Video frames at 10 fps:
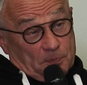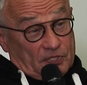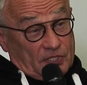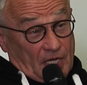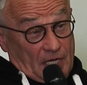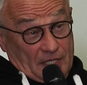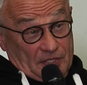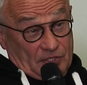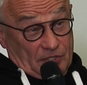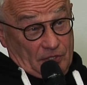or
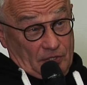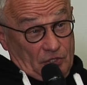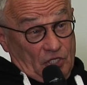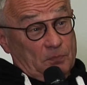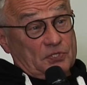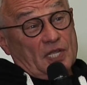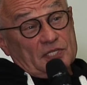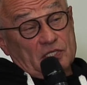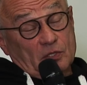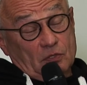rather, something that you
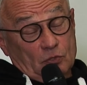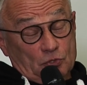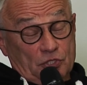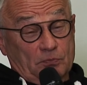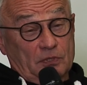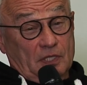do